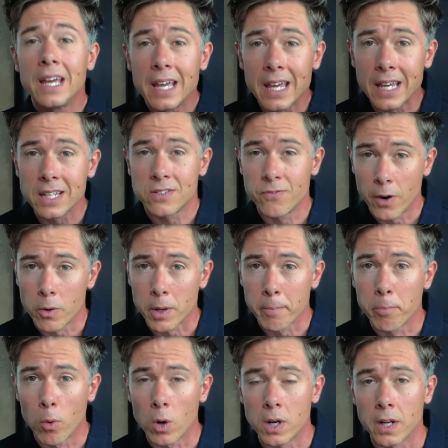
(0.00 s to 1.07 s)
is very
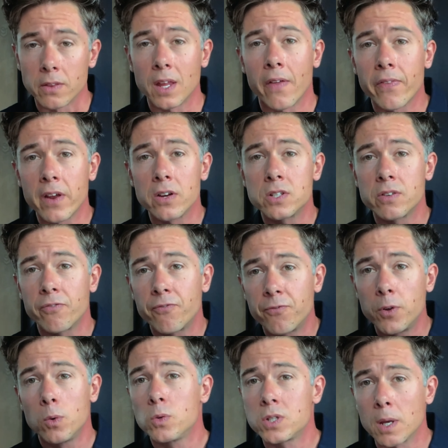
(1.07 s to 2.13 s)
important. And there's a
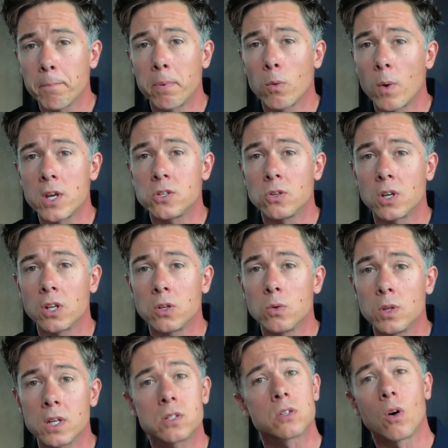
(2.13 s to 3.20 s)
few simple ways you can do
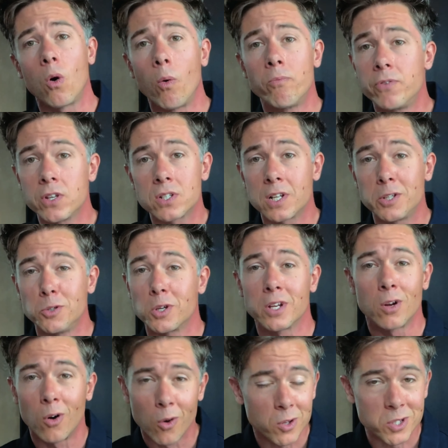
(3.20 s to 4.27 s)
this. Obviously, you can
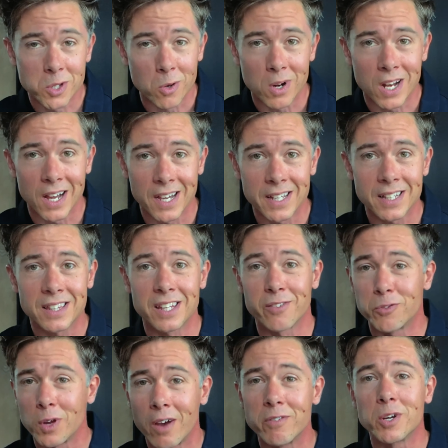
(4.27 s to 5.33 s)
ask your client, if
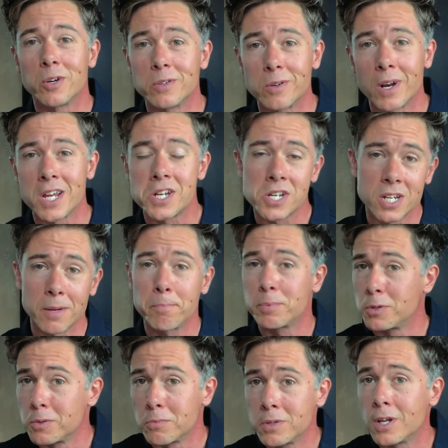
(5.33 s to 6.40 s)
you have a good relationship,
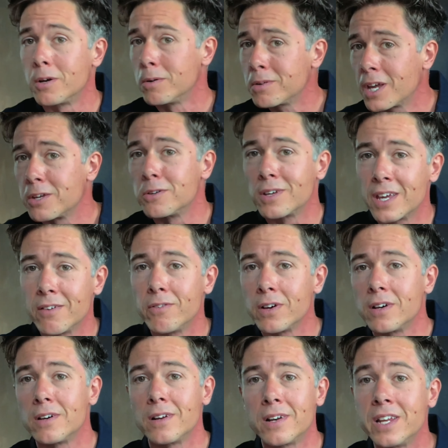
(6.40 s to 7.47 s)
to, can you
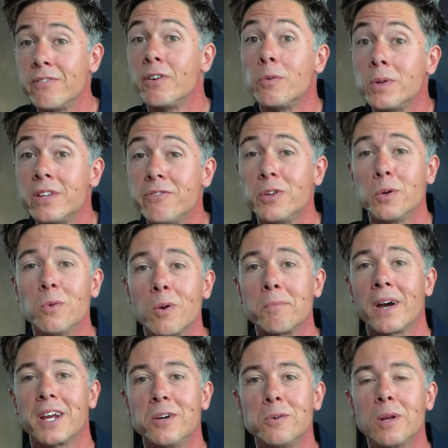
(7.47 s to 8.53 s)
leave a review on
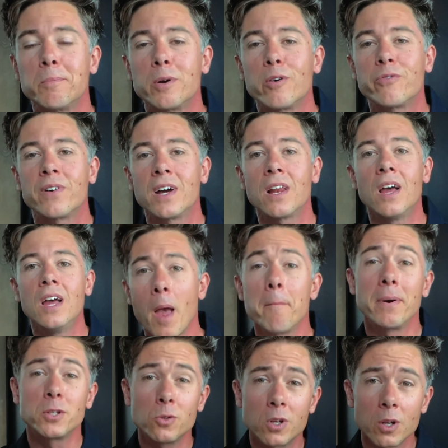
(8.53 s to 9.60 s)
my Google profile?
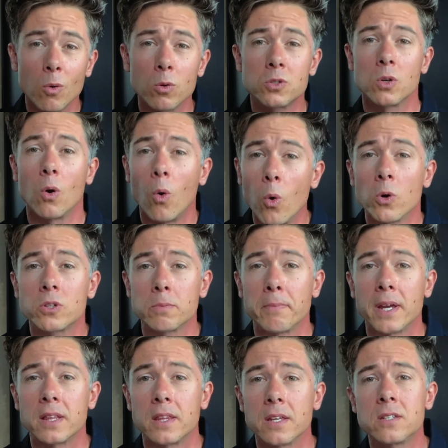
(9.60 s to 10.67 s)
But you can also
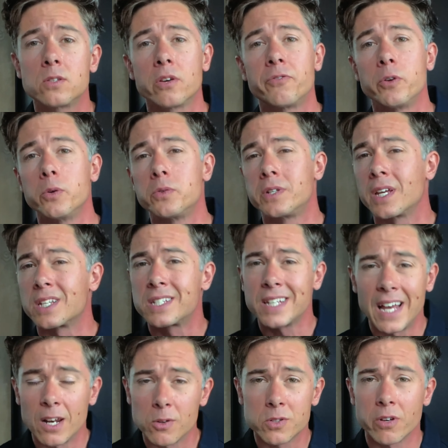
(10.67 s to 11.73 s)
automate this. So if you're using a
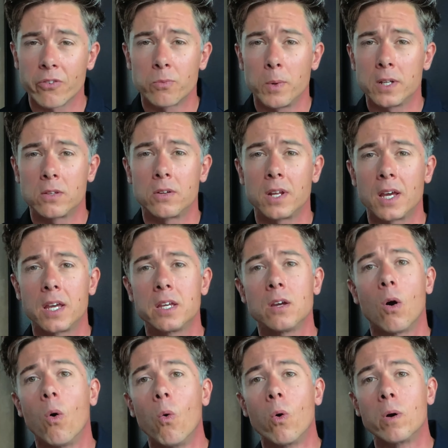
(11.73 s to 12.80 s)
salon software
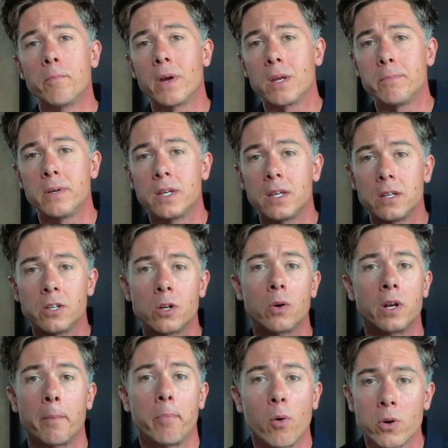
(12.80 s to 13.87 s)
today, or maybe, an
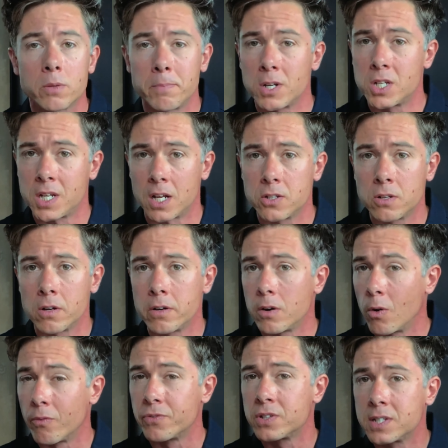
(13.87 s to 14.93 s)
appointment scheduler
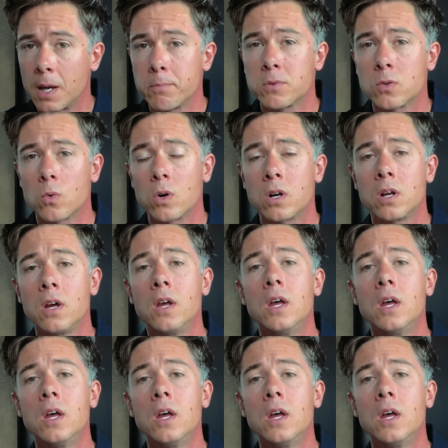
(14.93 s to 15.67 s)
of some sort,